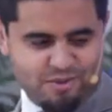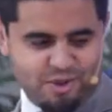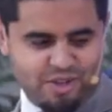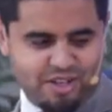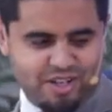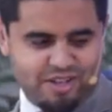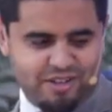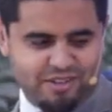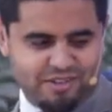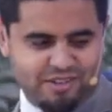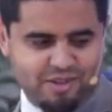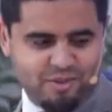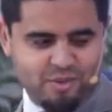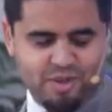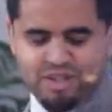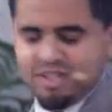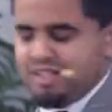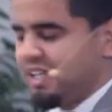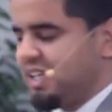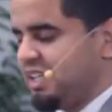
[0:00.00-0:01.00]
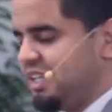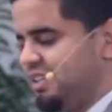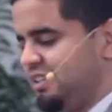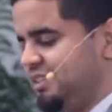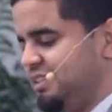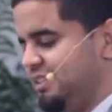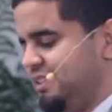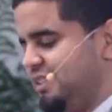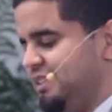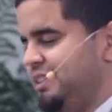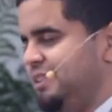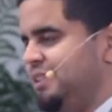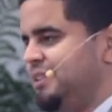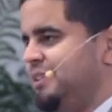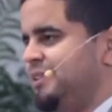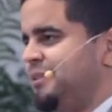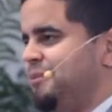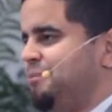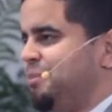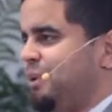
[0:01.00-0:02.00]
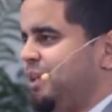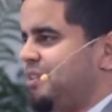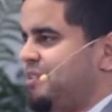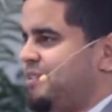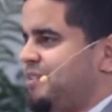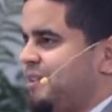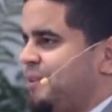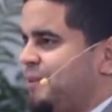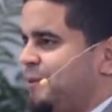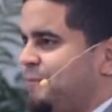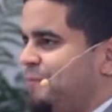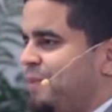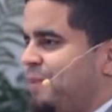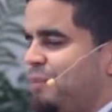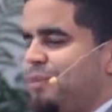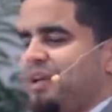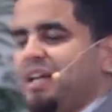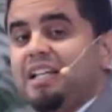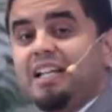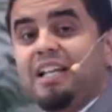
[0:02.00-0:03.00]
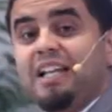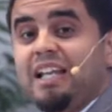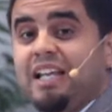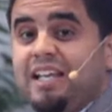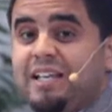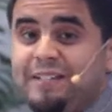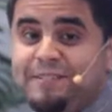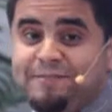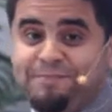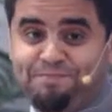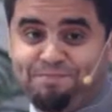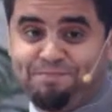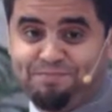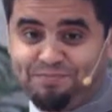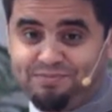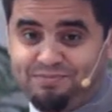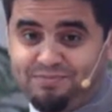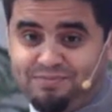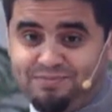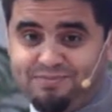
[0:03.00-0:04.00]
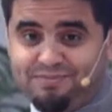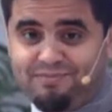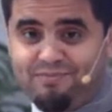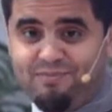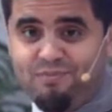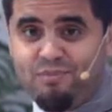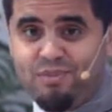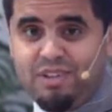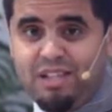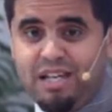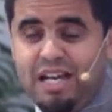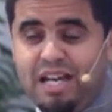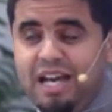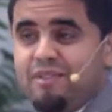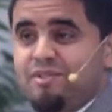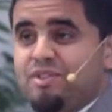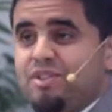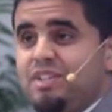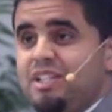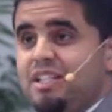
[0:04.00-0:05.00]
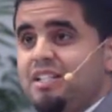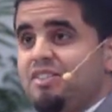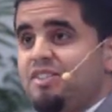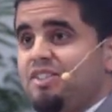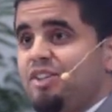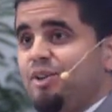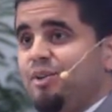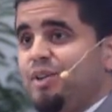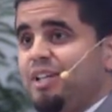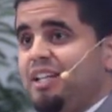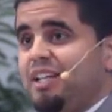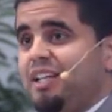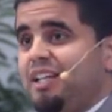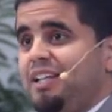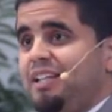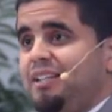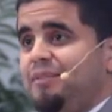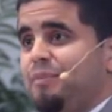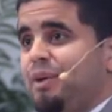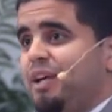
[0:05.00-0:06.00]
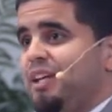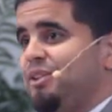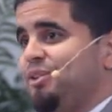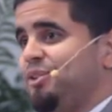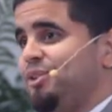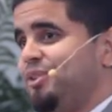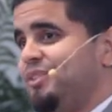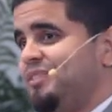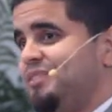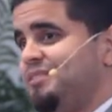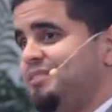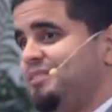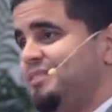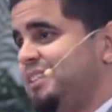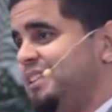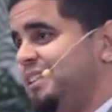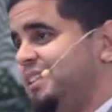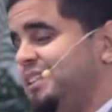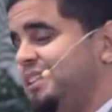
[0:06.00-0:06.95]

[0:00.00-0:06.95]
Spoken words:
we're here. We're excited. But I'm not gonna lie. After this Hurricane Michael,